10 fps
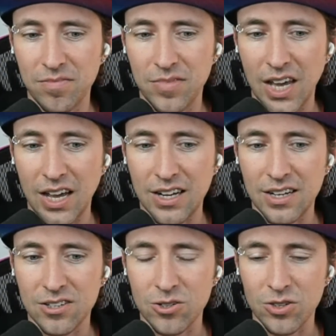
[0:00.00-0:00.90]
That
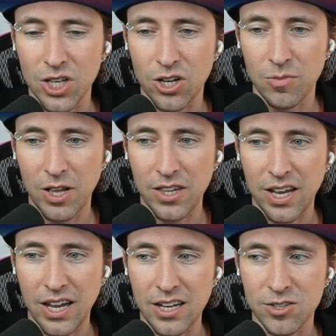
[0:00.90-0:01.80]
certainly could have been the
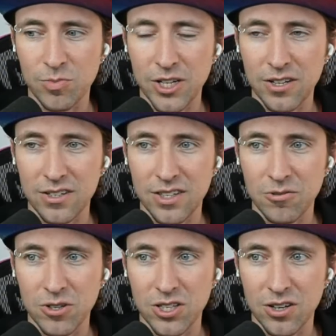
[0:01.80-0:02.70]
case because there
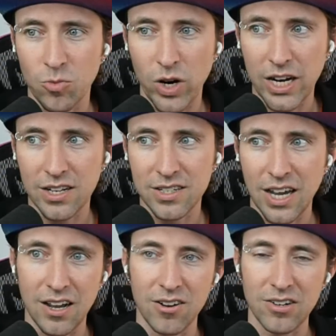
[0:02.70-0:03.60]
was a wick
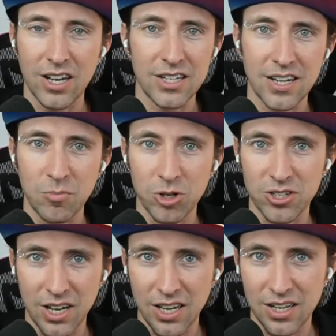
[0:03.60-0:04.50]
down like
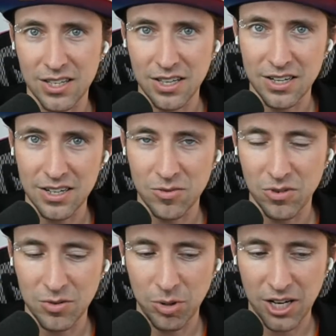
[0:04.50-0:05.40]
10% and then
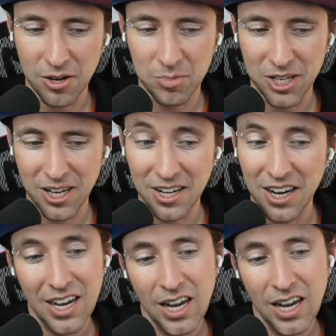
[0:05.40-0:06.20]
went back up again.